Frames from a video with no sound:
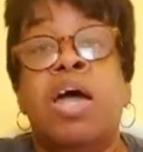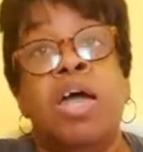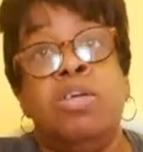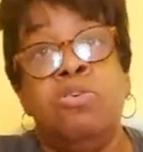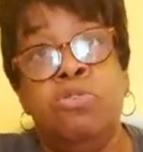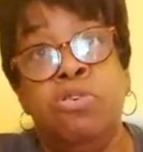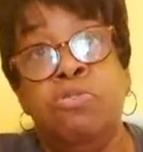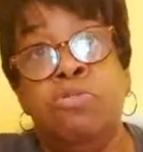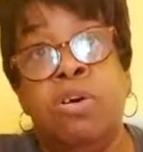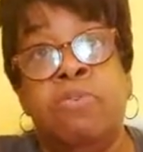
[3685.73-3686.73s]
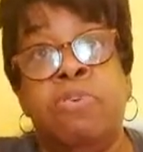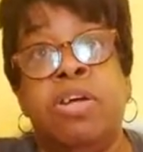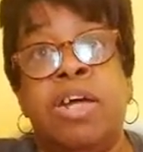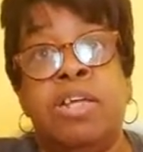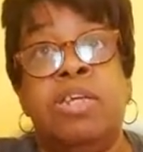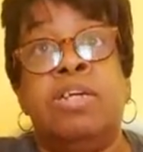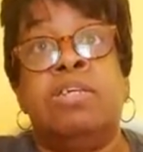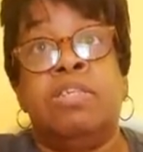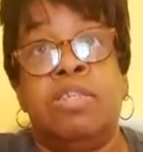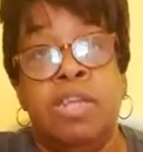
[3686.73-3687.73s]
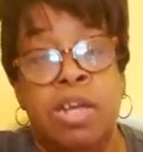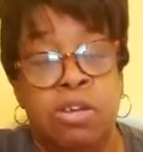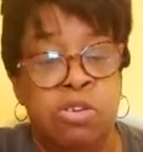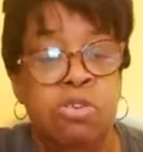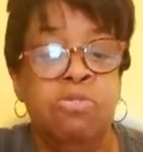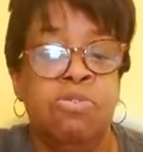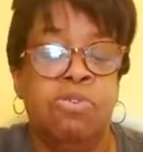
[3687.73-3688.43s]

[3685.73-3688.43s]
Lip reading: And you too, Eclectic. Thank you.